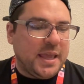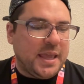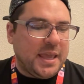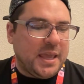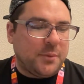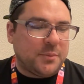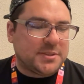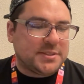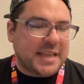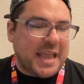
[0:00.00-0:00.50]

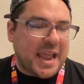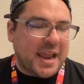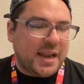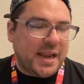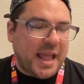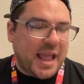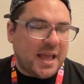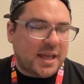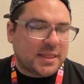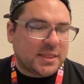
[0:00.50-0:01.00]
It was Anne
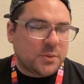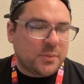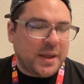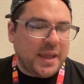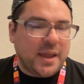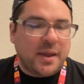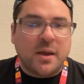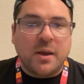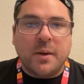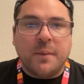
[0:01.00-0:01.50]

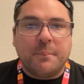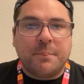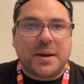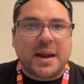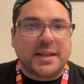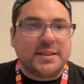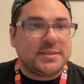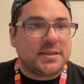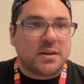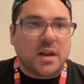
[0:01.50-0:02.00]
Hathaway, but
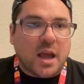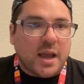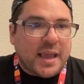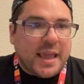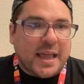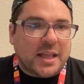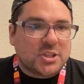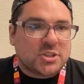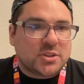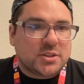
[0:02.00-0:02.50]
I did not
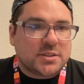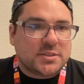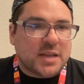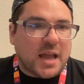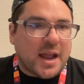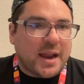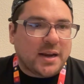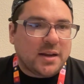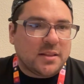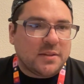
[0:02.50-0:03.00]
catch the
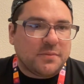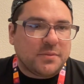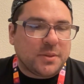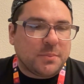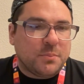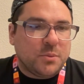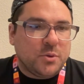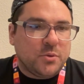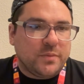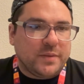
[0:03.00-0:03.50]
title of the
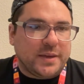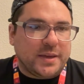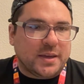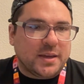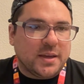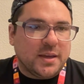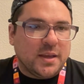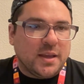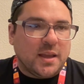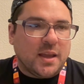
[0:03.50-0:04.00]
movie.